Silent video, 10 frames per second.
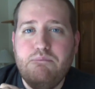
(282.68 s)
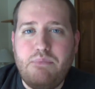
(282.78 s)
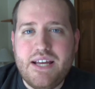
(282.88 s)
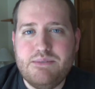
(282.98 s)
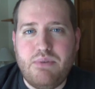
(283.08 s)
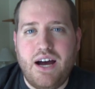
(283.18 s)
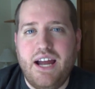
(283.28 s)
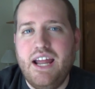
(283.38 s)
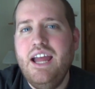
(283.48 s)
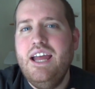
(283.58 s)
Best
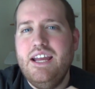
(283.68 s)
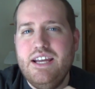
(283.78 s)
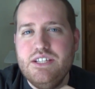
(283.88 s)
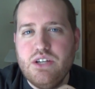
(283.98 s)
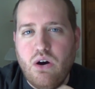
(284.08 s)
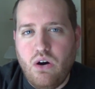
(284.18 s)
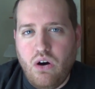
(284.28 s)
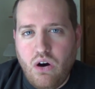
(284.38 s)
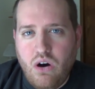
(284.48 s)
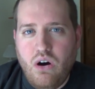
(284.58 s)
Buy is
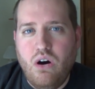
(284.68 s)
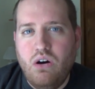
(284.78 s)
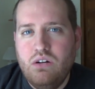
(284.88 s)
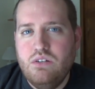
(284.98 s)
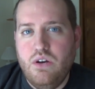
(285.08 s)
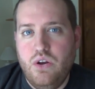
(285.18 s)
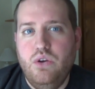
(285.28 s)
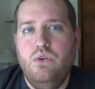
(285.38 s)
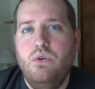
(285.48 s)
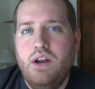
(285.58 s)
all
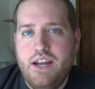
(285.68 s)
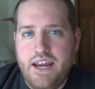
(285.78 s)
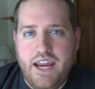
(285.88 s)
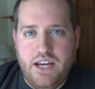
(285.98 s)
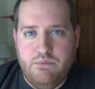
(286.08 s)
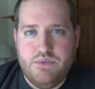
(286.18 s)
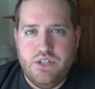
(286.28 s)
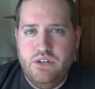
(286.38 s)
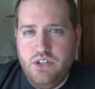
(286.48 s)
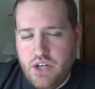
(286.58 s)
new
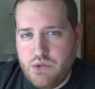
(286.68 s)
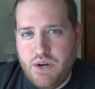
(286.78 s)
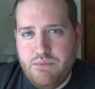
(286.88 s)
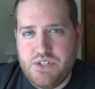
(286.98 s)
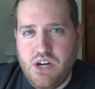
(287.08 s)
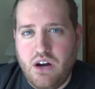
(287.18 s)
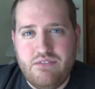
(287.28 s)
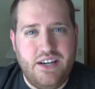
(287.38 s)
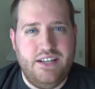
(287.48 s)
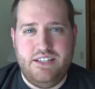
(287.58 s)
games. You get 20%
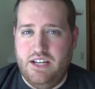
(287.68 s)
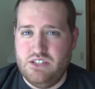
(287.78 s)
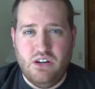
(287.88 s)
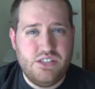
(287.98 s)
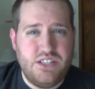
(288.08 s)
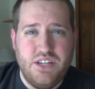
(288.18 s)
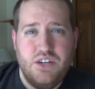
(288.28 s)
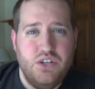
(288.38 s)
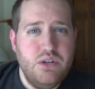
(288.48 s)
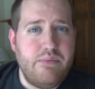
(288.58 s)
off. As long as it's in a
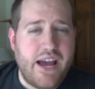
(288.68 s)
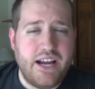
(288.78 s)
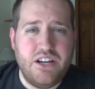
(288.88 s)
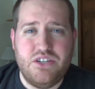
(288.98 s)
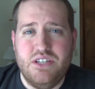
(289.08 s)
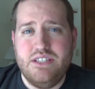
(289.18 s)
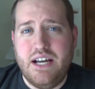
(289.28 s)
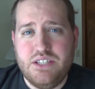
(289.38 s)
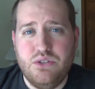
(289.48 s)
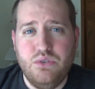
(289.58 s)
new package and it's
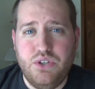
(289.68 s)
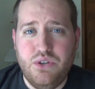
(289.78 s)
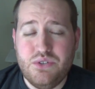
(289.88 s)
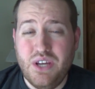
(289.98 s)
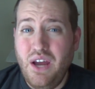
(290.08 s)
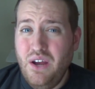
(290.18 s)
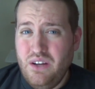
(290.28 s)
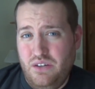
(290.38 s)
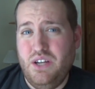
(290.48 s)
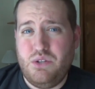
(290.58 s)
not sold used,
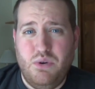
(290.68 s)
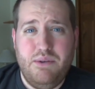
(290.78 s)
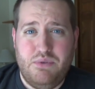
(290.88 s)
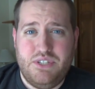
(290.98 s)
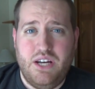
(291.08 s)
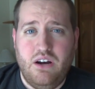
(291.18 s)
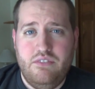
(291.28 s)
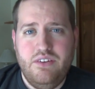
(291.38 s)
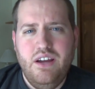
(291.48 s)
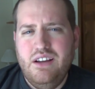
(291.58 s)
you get 20%
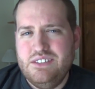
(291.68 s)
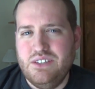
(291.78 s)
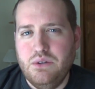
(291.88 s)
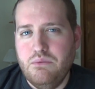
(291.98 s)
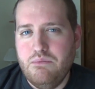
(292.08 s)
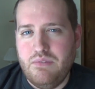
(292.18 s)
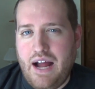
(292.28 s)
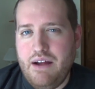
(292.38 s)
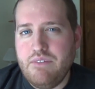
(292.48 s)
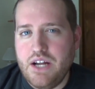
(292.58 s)
off. So
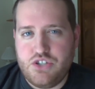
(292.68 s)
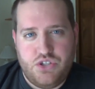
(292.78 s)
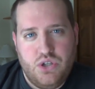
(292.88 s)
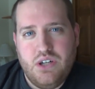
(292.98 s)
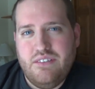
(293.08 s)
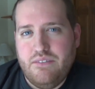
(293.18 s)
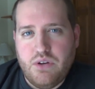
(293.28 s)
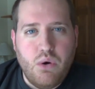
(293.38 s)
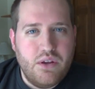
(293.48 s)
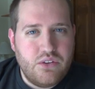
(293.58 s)
I'm not sure.
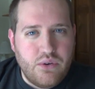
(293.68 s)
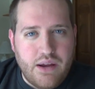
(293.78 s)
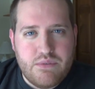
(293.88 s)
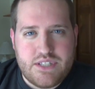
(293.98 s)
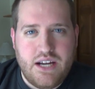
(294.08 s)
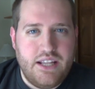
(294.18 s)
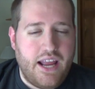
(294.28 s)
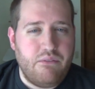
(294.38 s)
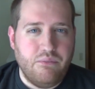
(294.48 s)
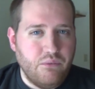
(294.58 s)
Going through Amazon, they
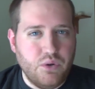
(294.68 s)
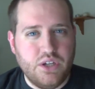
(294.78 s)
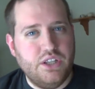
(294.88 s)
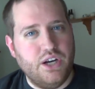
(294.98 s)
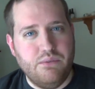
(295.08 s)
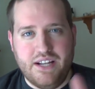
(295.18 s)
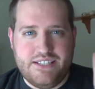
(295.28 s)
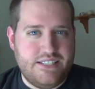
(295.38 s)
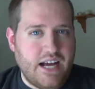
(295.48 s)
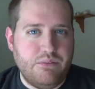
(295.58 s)
haven't been really clear when it
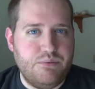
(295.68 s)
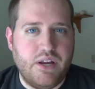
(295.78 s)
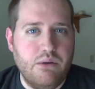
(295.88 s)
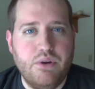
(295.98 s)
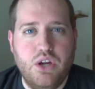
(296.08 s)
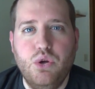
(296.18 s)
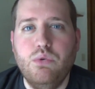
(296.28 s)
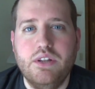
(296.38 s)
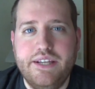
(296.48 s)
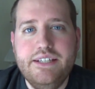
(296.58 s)
stops becoming a new
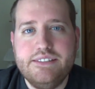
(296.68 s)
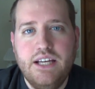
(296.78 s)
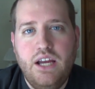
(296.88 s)
release,